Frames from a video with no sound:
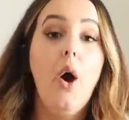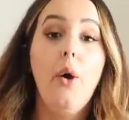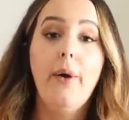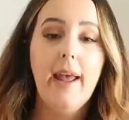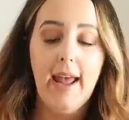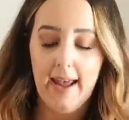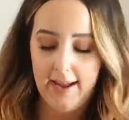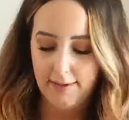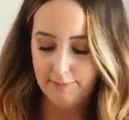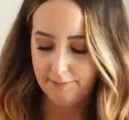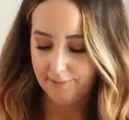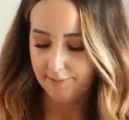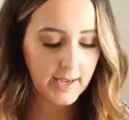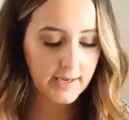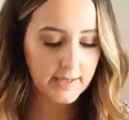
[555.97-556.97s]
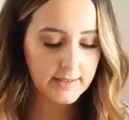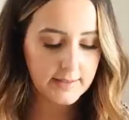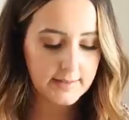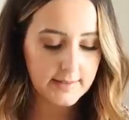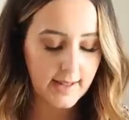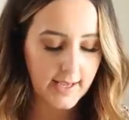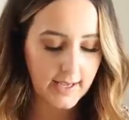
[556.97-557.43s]
okay. It
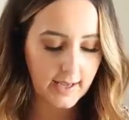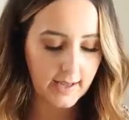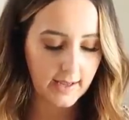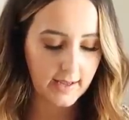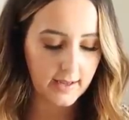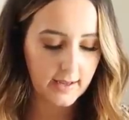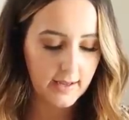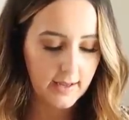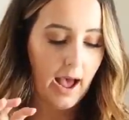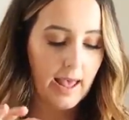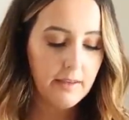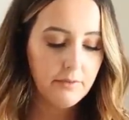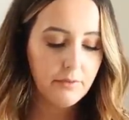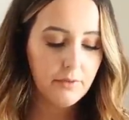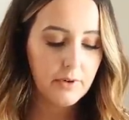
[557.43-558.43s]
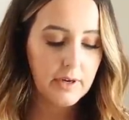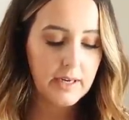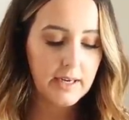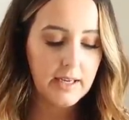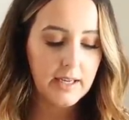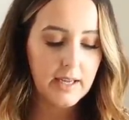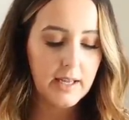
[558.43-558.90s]
is like a
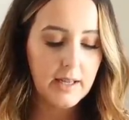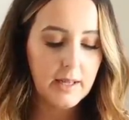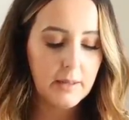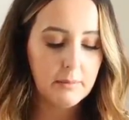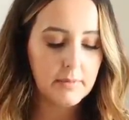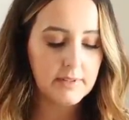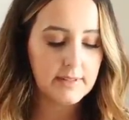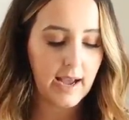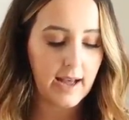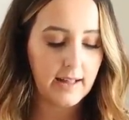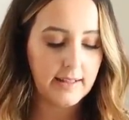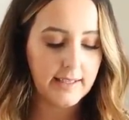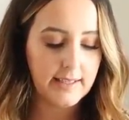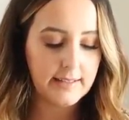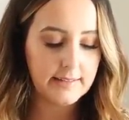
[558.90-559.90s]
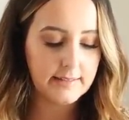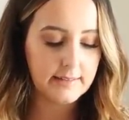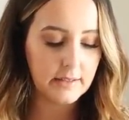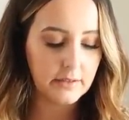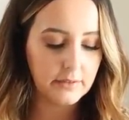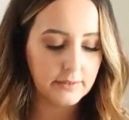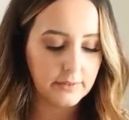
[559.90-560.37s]
ivory, metallic-y
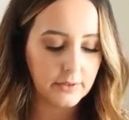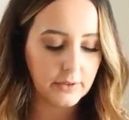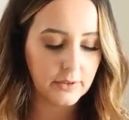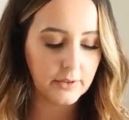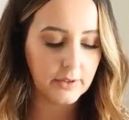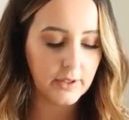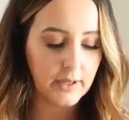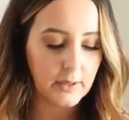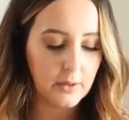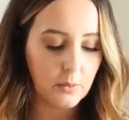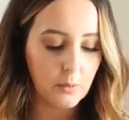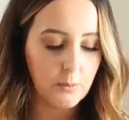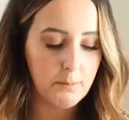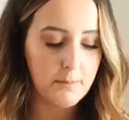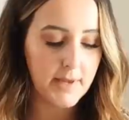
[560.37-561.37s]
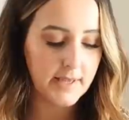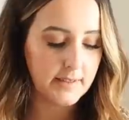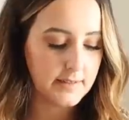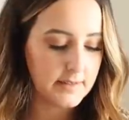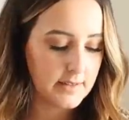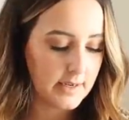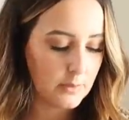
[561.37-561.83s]
silver
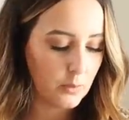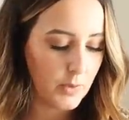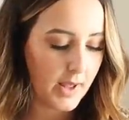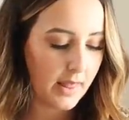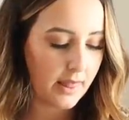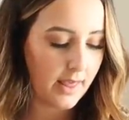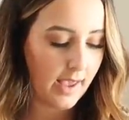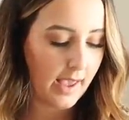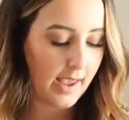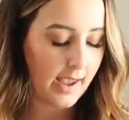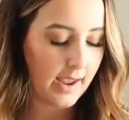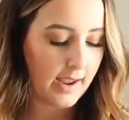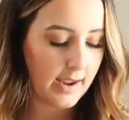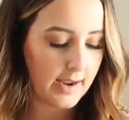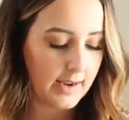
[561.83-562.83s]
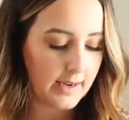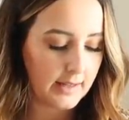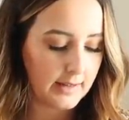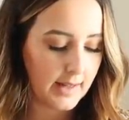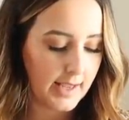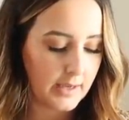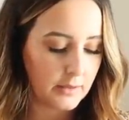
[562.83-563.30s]
mixed with a
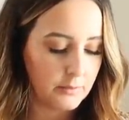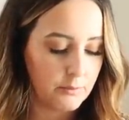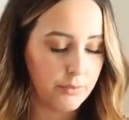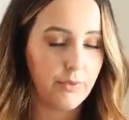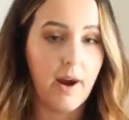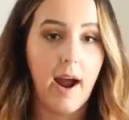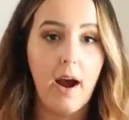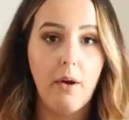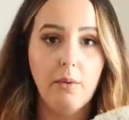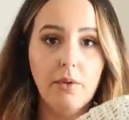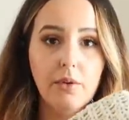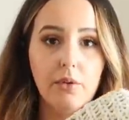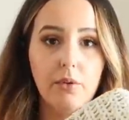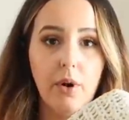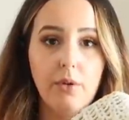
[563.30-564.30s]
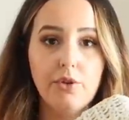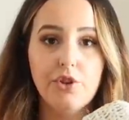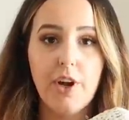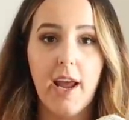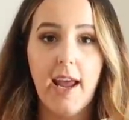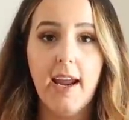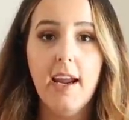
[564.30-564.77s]
like brown
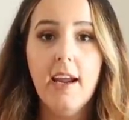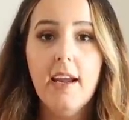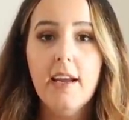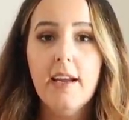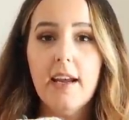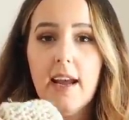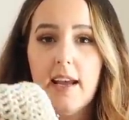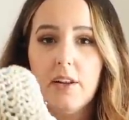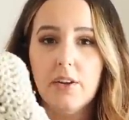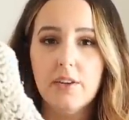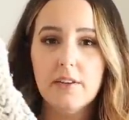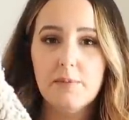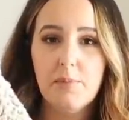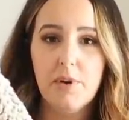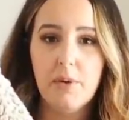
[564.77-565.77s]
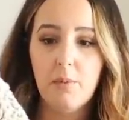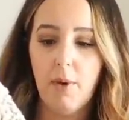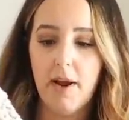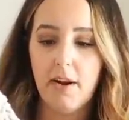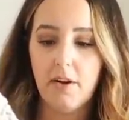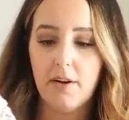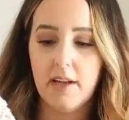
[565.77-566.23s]
crochet. It looks pretty
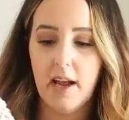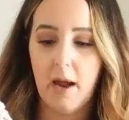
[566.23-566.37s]
white on